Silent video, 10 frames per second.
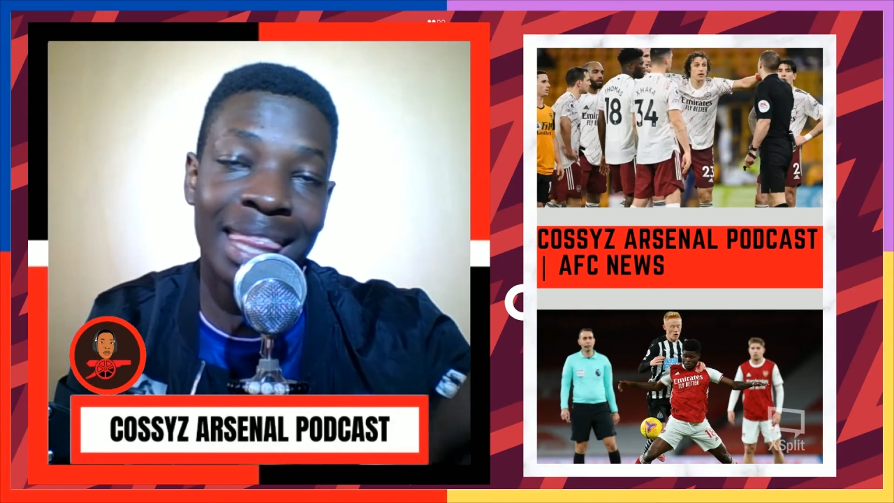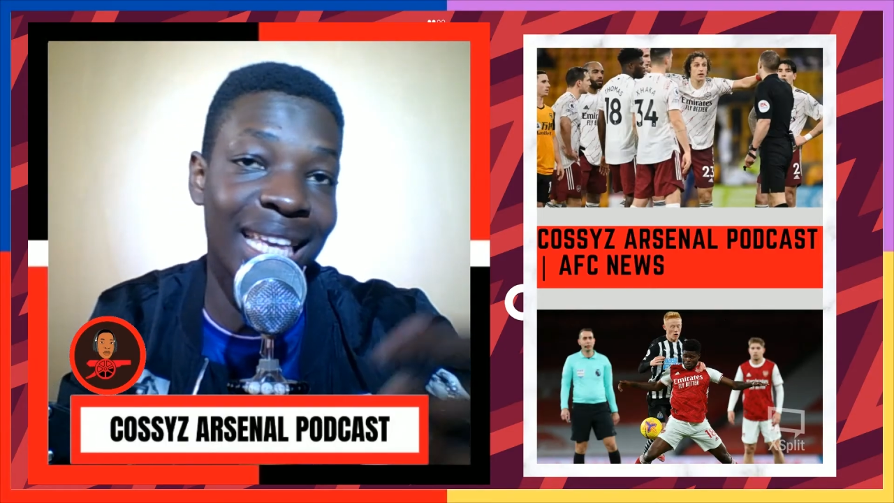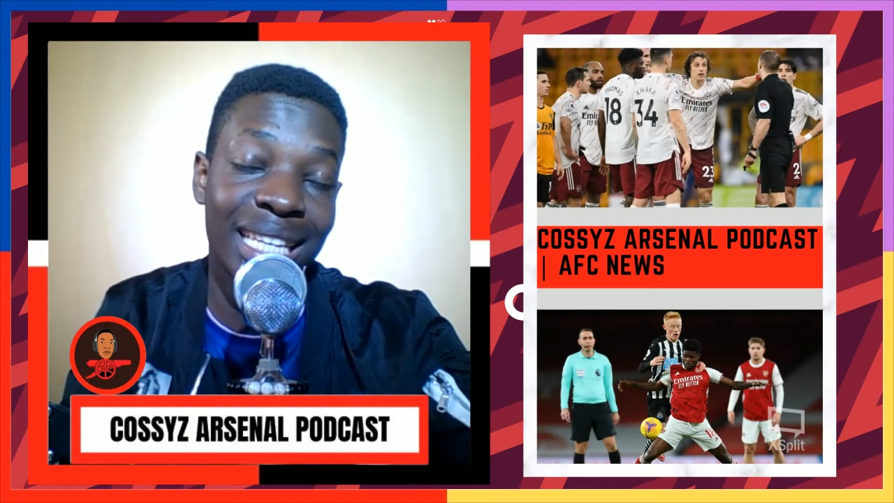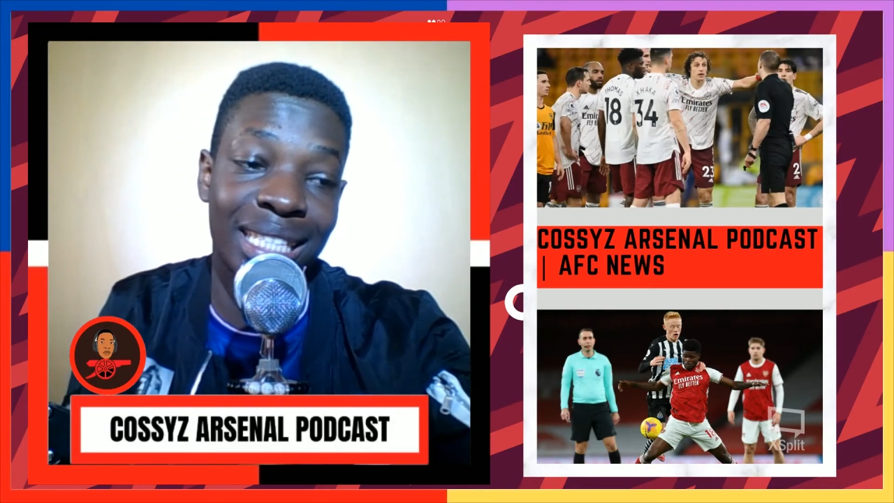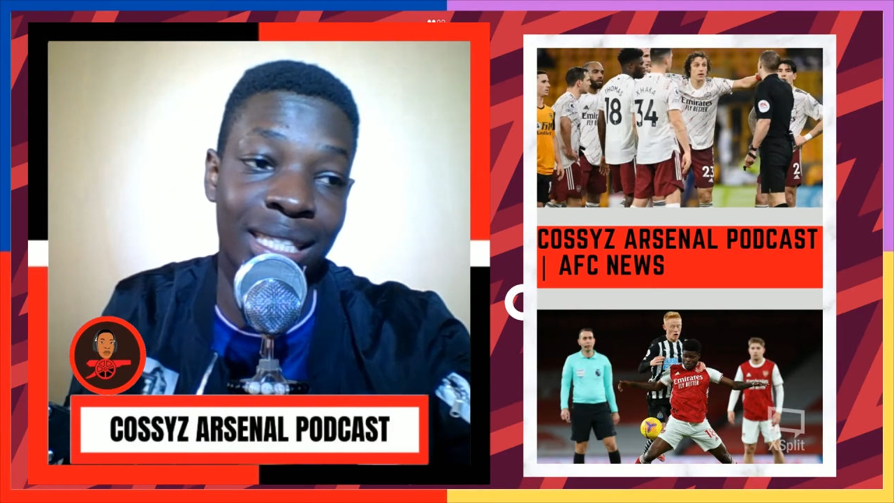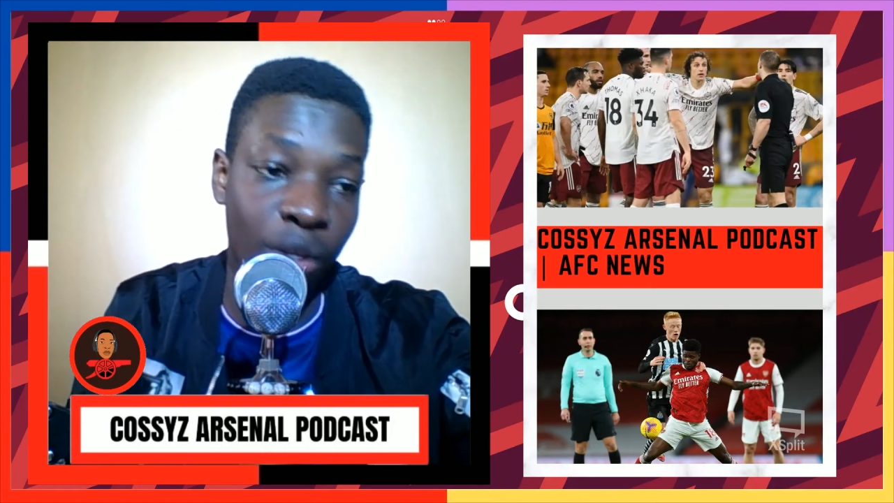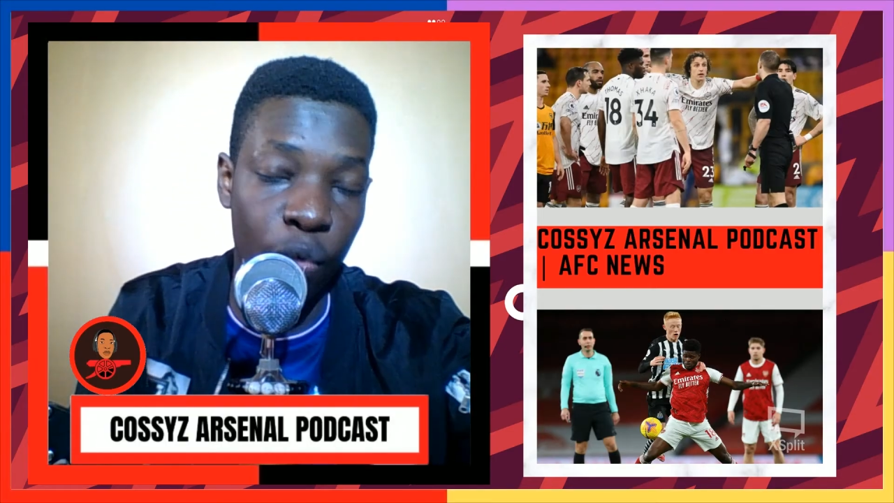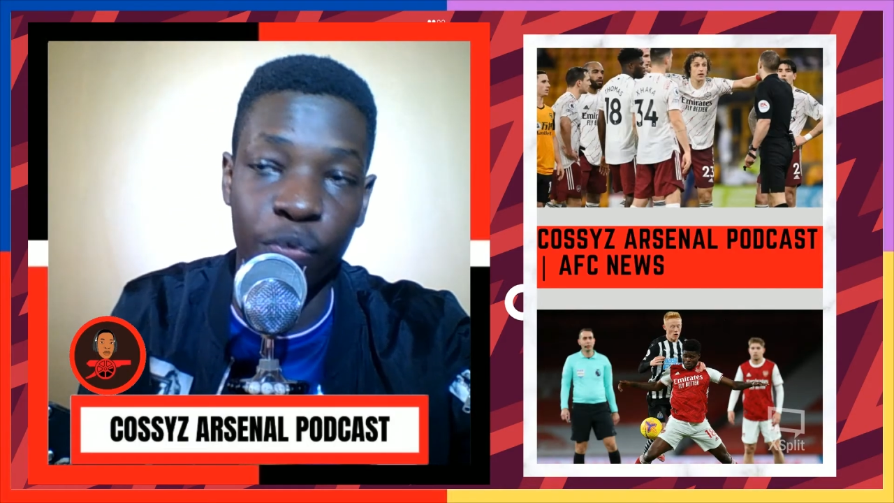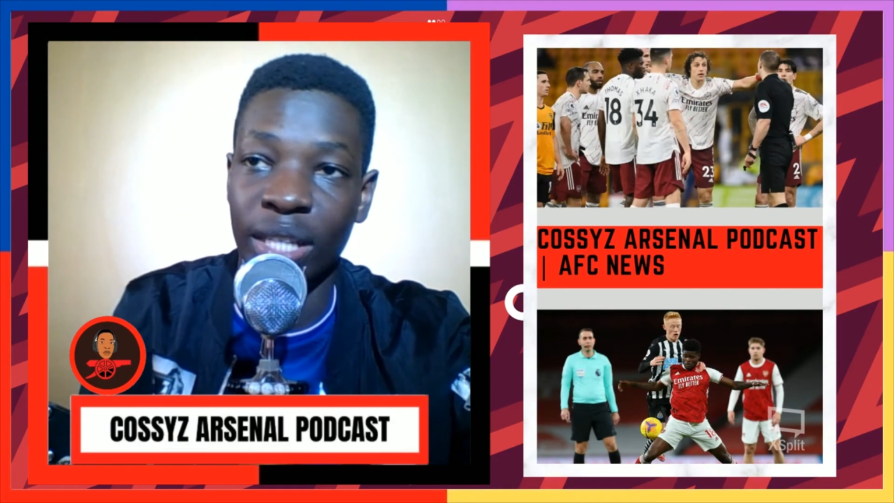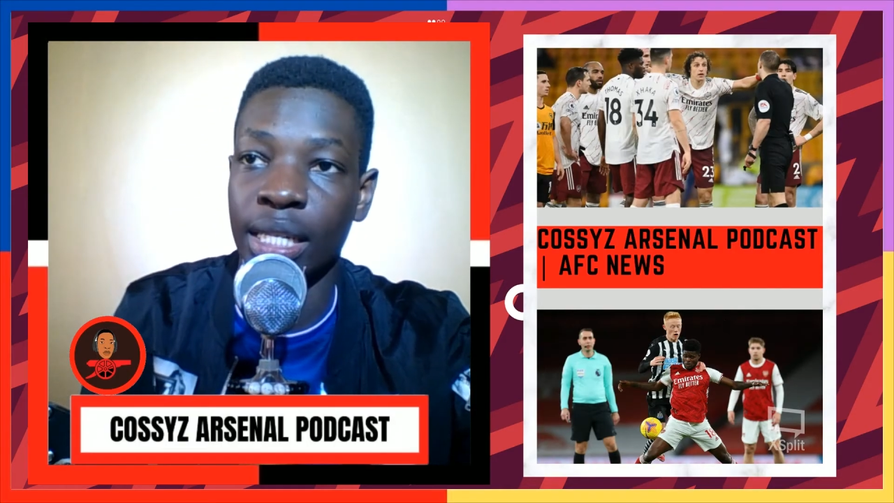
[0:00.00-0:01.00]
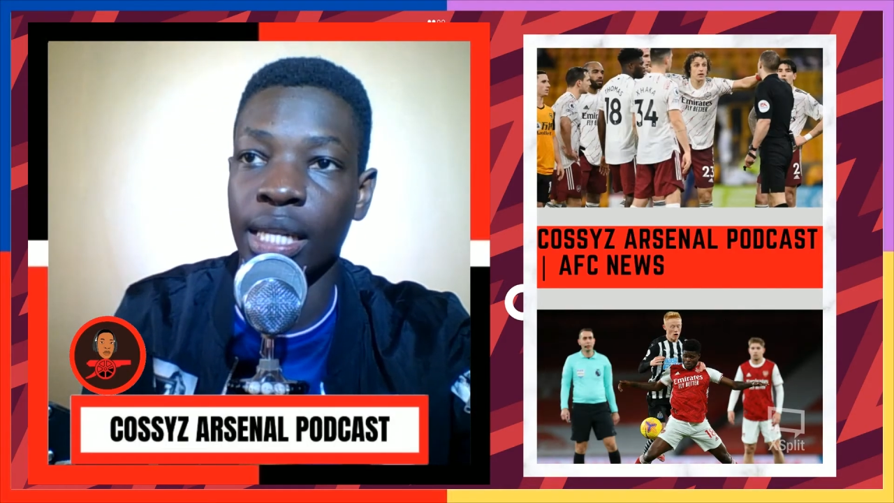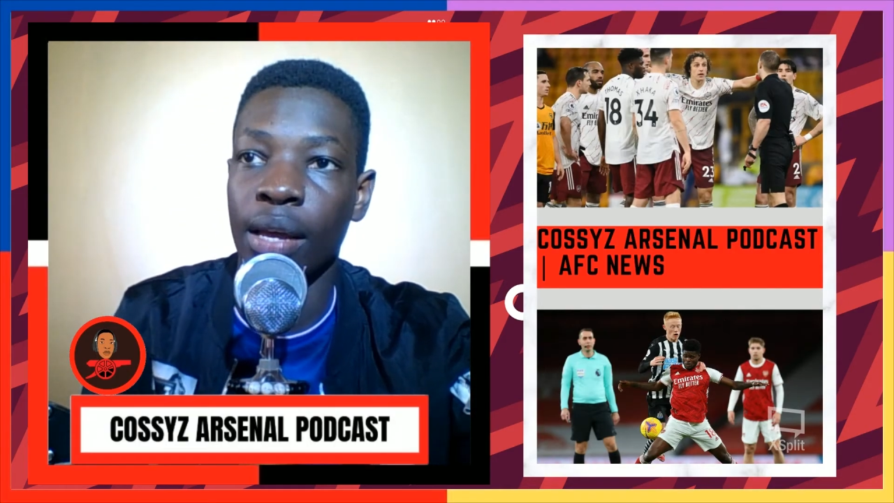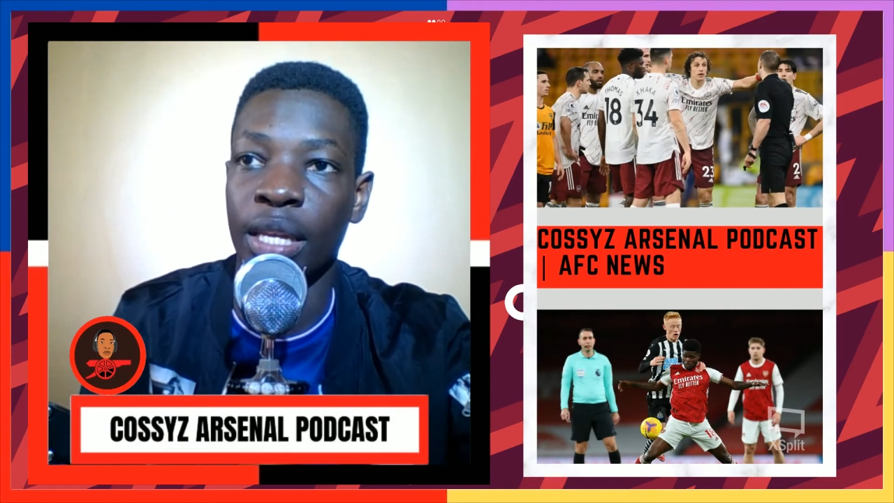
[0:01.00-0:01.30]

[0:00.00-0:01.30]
think he's so versatile.